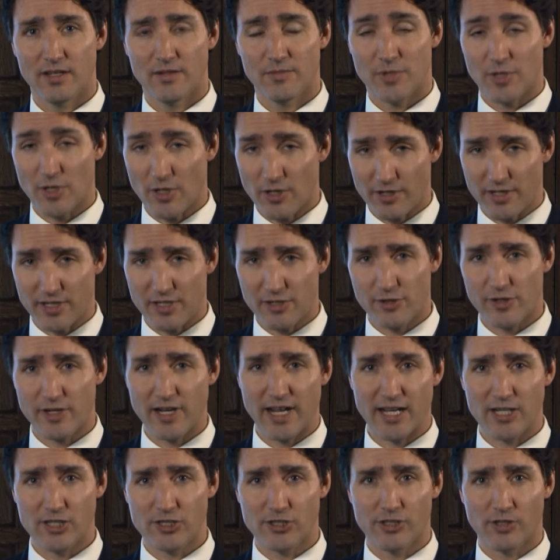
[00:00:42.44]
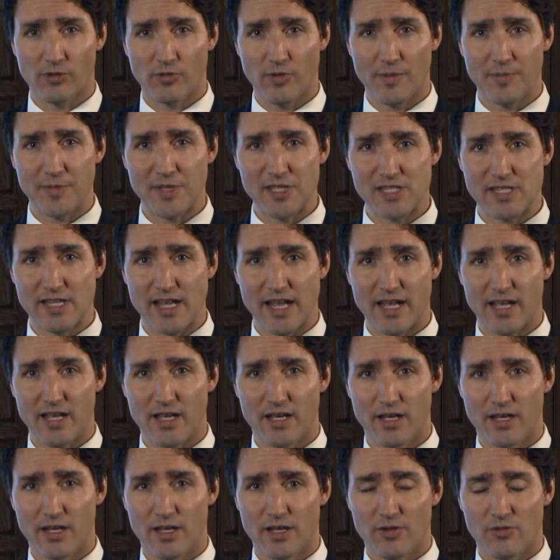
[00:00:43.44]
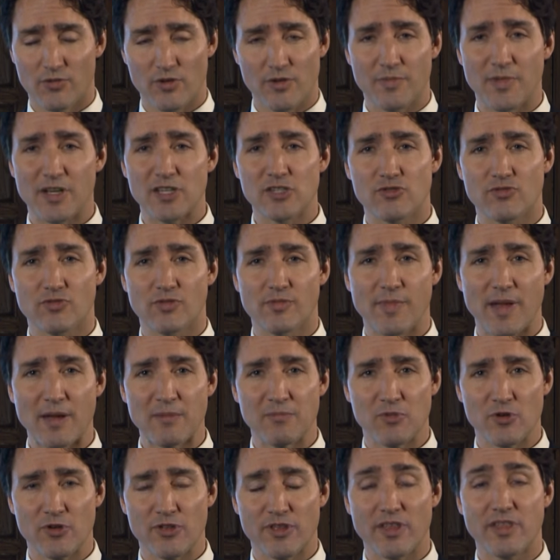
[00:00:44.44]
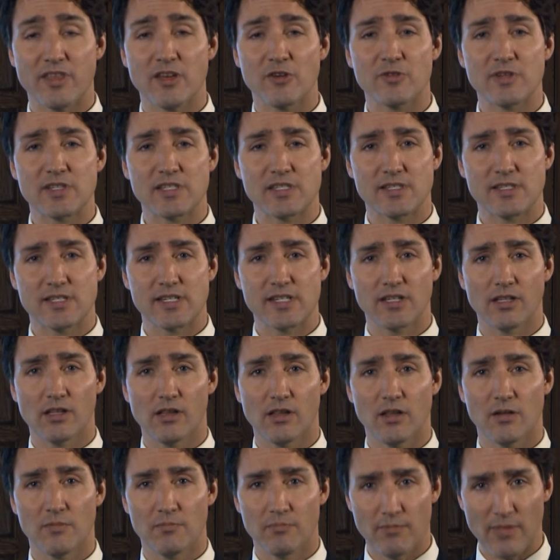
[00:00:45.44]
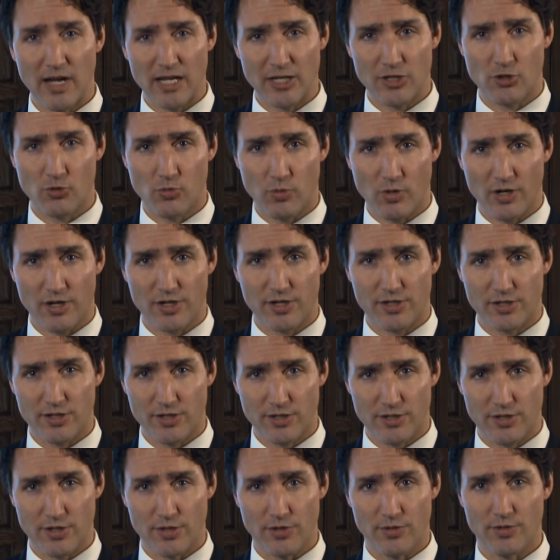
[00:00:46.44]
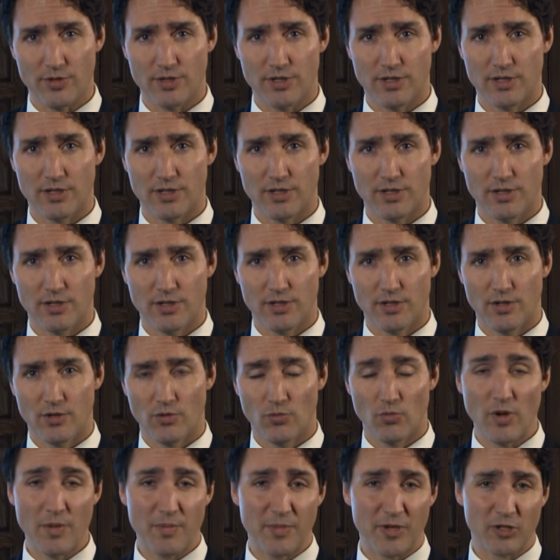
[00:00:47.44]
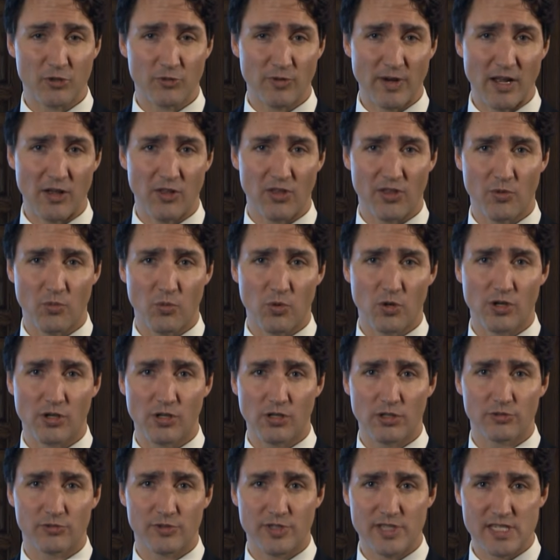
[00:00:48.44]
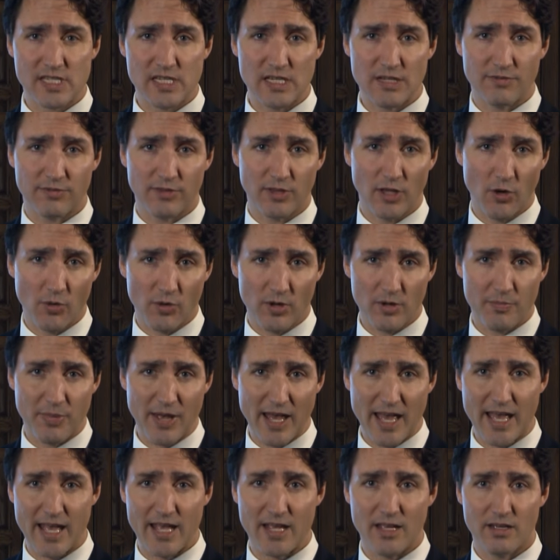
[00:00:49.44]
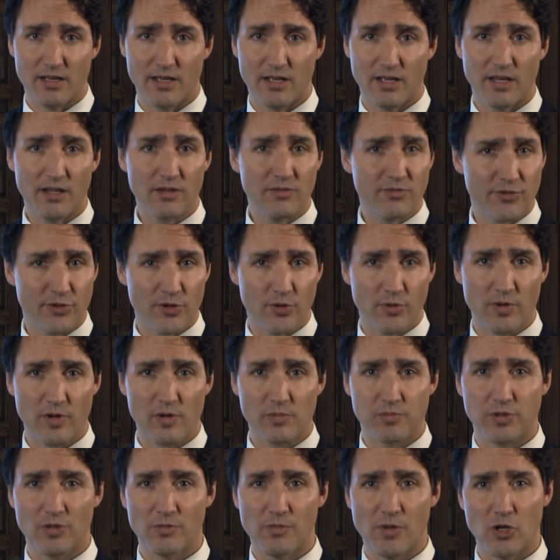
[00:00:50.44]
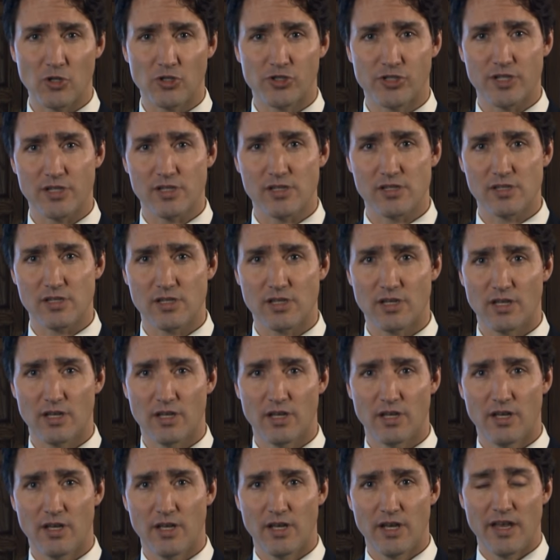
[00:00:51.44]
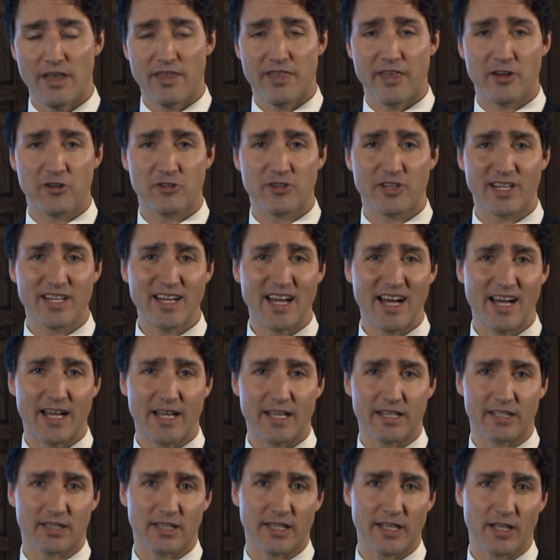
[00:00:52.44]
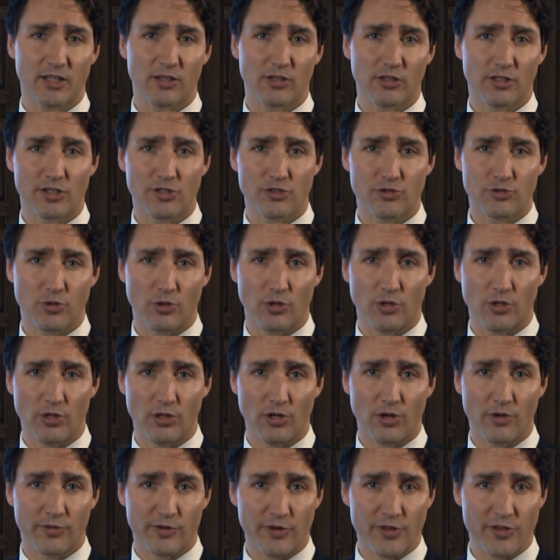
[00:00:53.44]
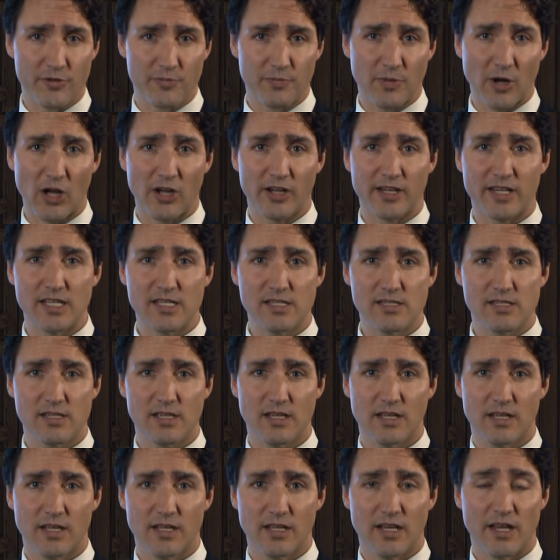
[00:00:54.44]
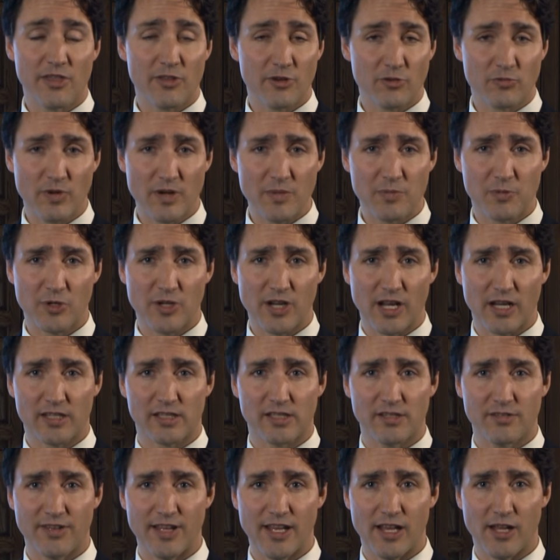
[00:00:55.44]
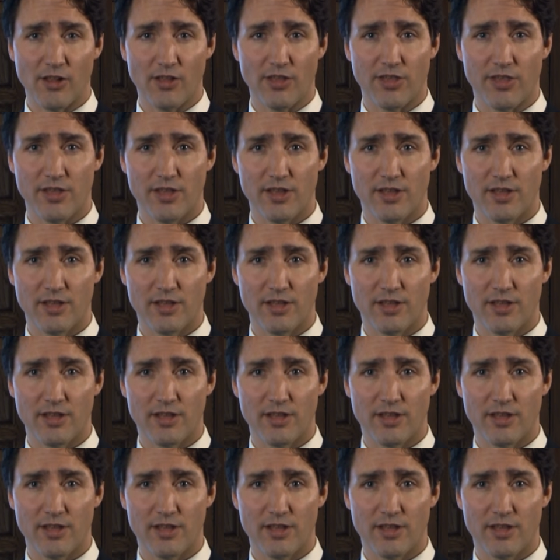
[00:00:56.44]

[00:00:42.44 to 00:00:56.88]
But on International Women's Day, we must remember that there is still much work to do. Women around the world receive lower pay and fewer promotions. They are denied legal control over their bodies and their reproductive health,